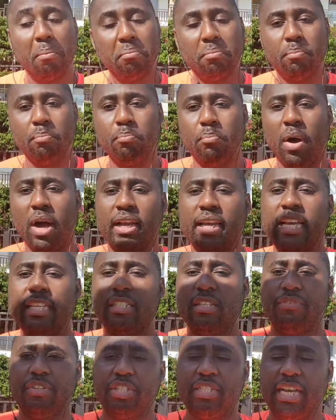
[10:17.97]
mock
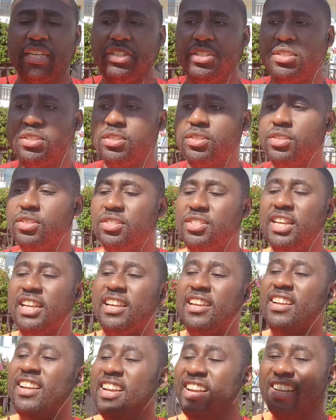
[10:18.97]
interview sessions,
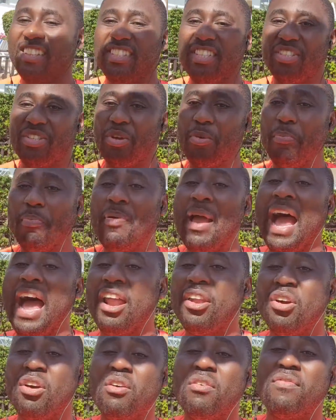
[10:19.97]
to do
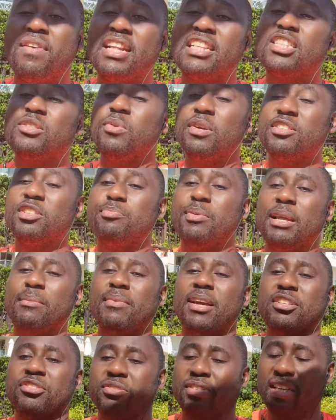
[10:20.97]
panel events with speed
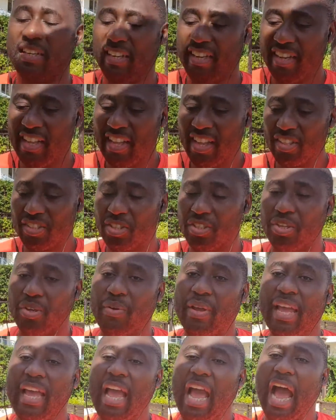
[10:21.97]
mentoring, to
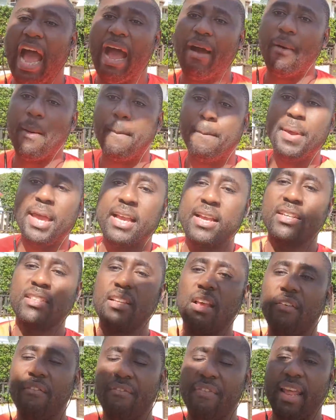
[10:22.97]
do our biggest
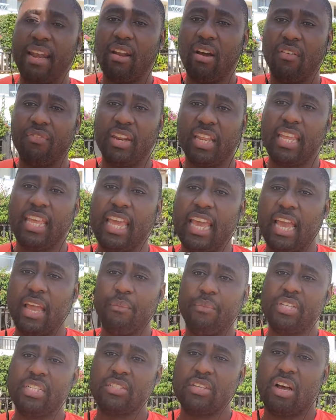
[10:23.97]
event of the year,
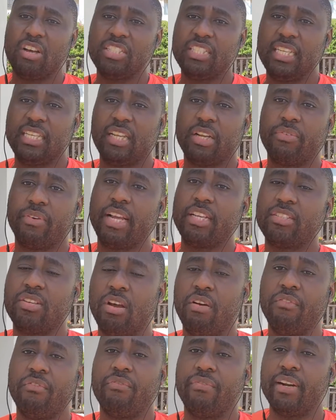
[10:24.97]
which is our City Careers
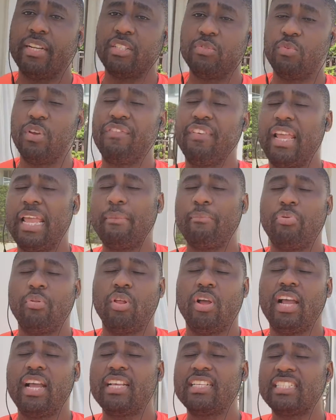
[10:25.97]
Conference, with
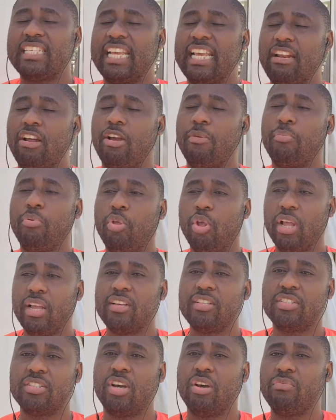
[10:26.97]
employers in our employer
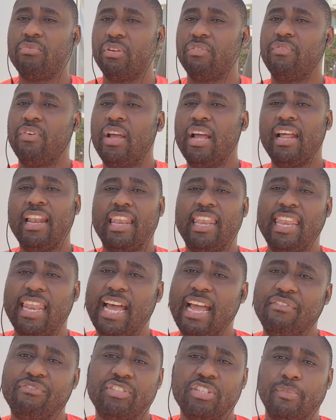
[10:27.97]
zone, with
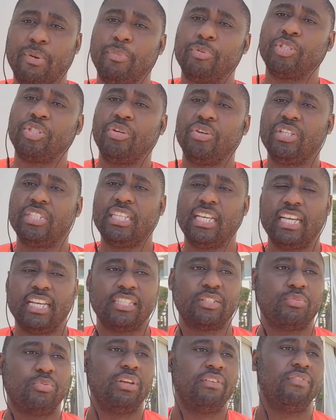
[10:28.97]
live job
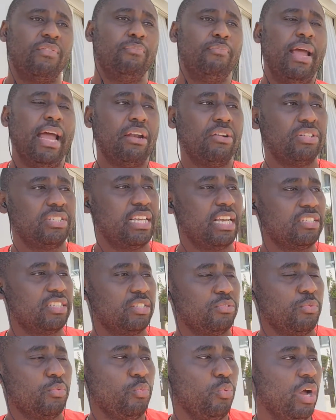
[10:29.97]
opportunities, with panel sessions,
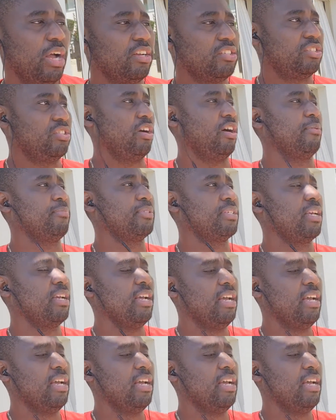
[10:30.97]
with workshops.